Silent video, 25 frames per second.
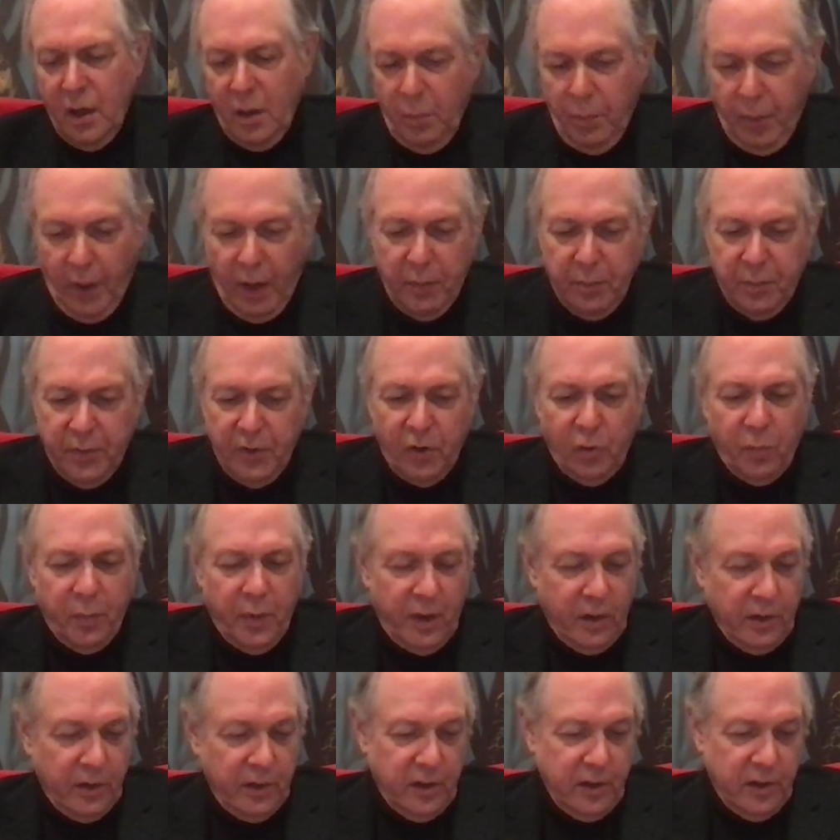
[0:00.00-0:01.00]
But Beetle
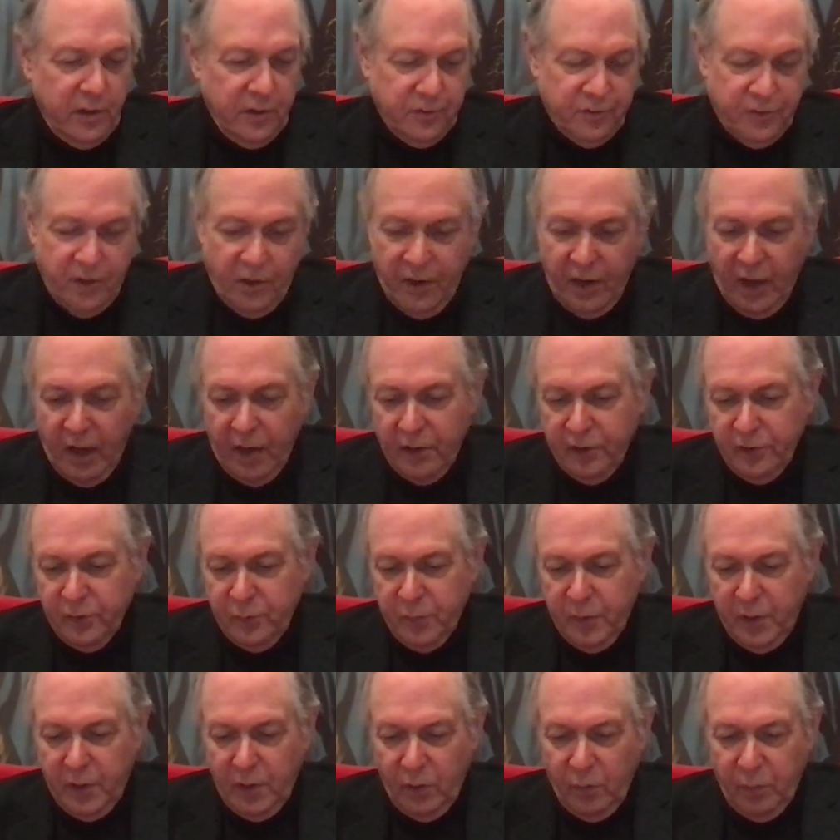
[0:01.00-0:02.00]
Bailey didn't start out as
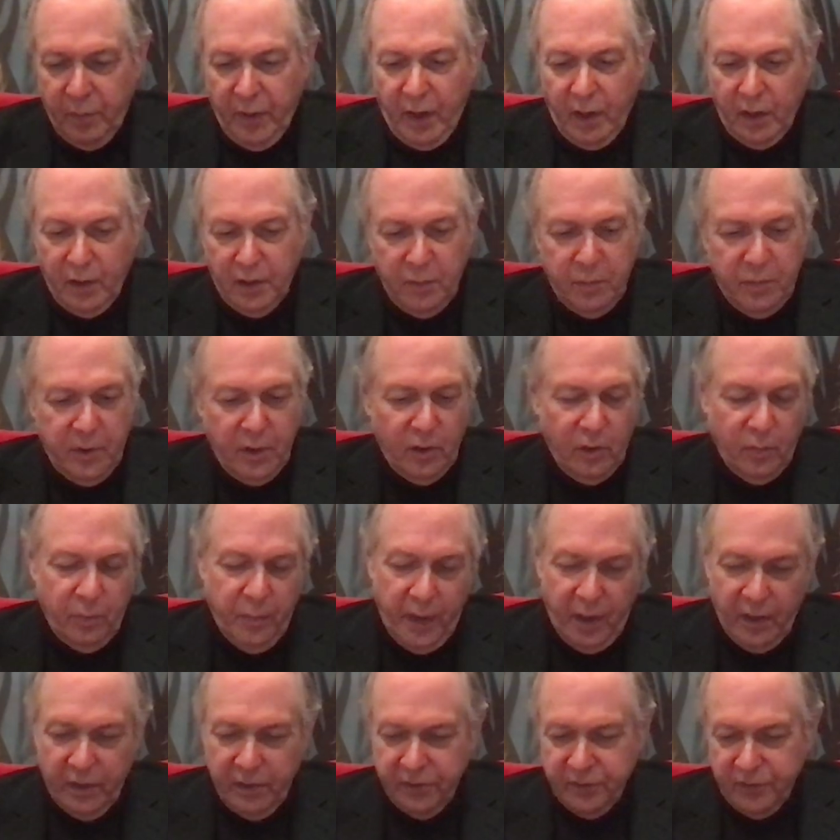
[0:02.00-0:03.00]
Beetle Bailey. Beetle
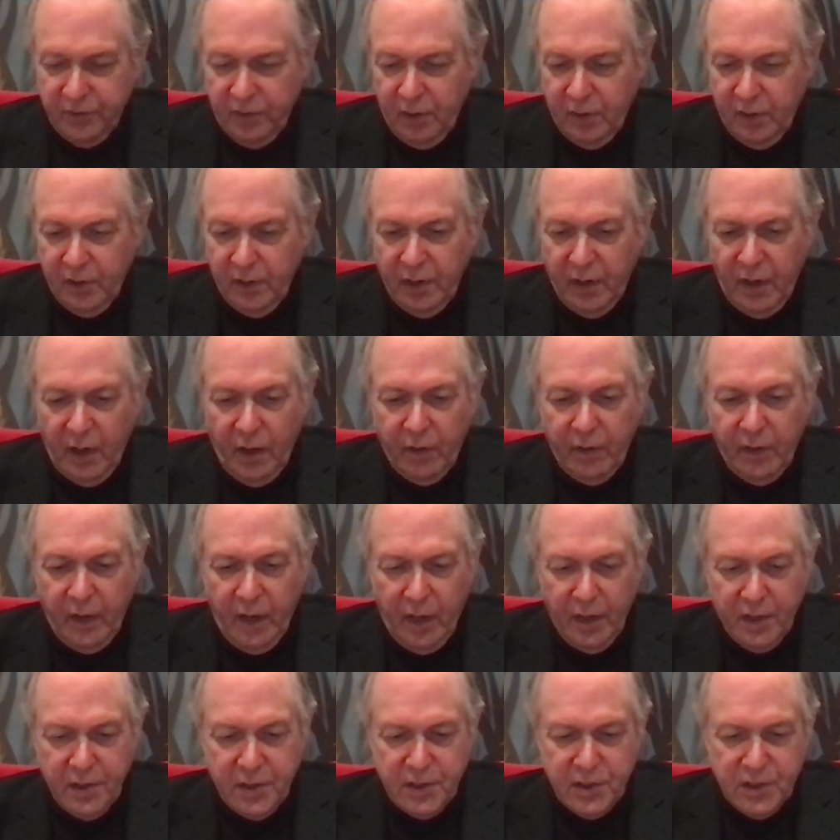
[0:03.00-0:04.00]
Bailey started out
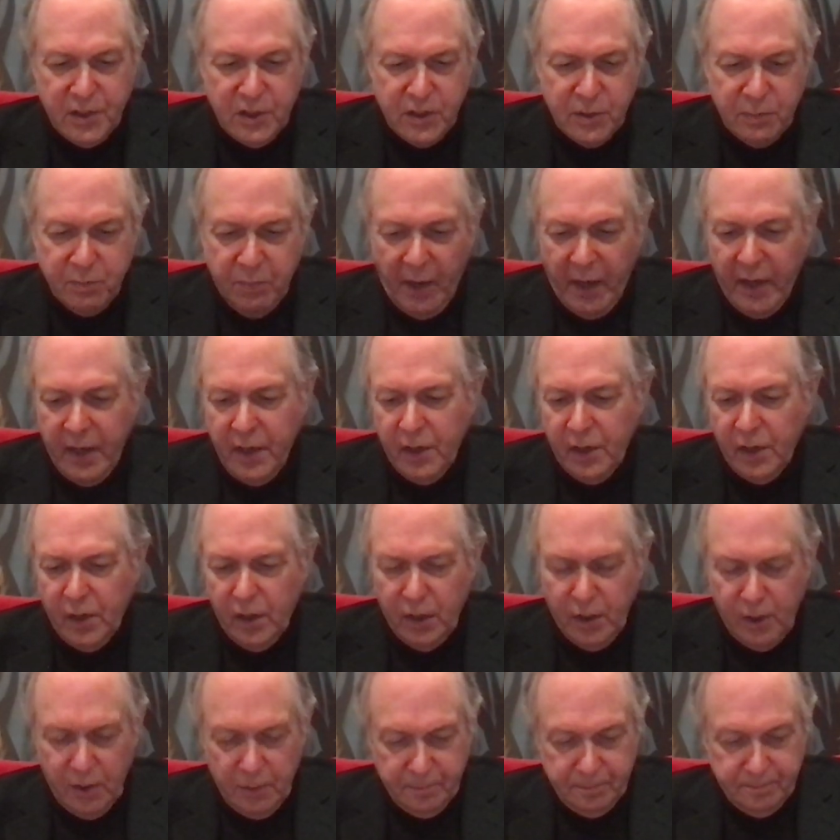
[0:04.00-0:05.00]
as Spider.
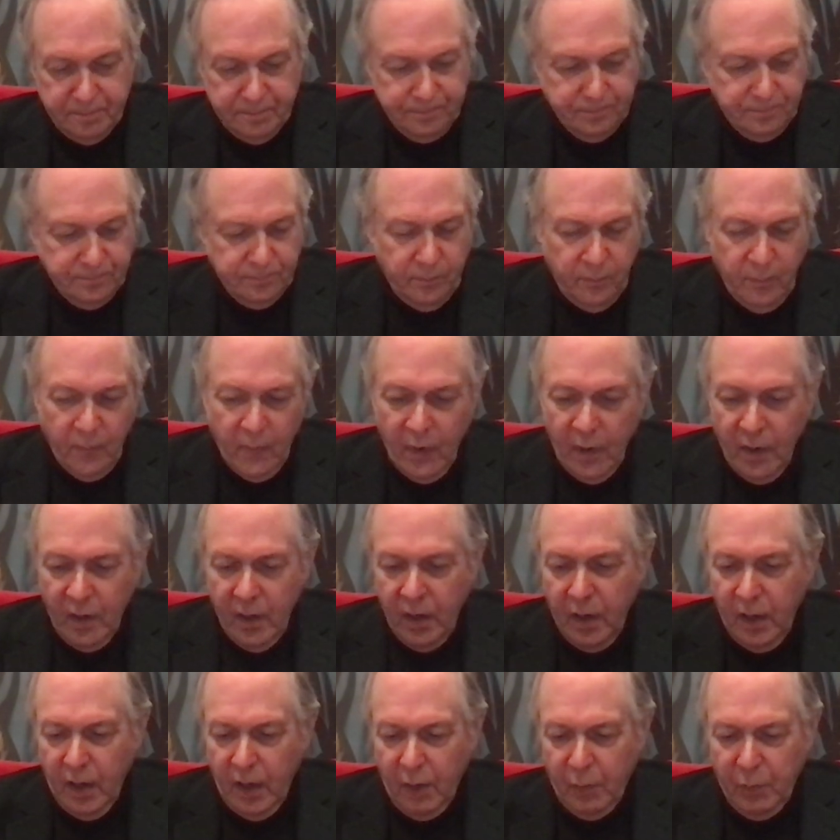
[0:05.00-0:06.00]

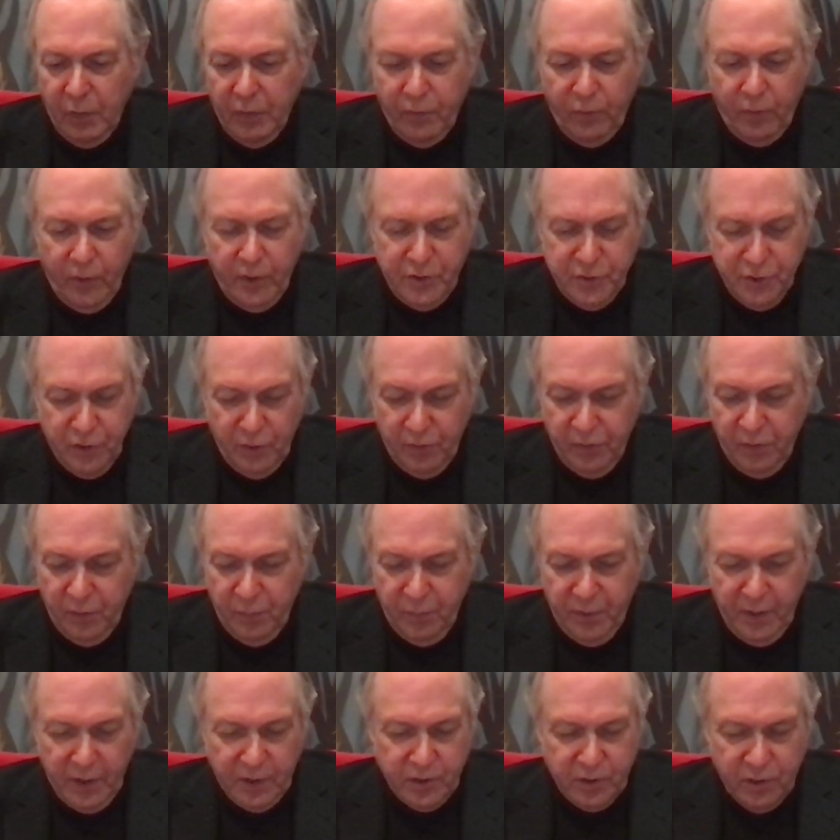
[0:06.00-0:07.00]
And we've already shown you a
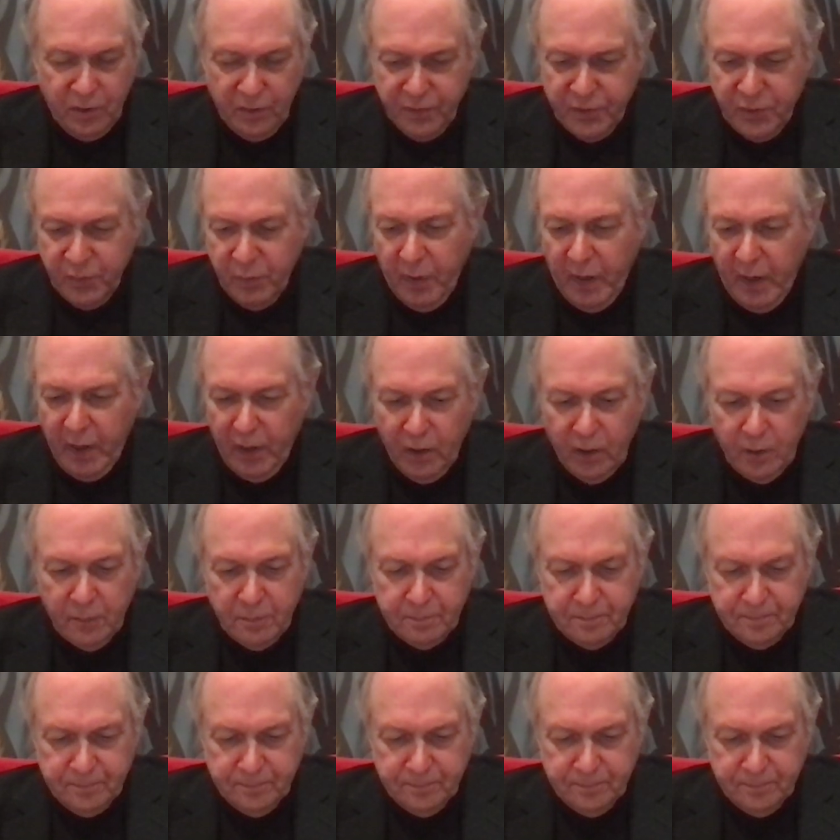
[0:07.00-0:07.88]
picture of Spider.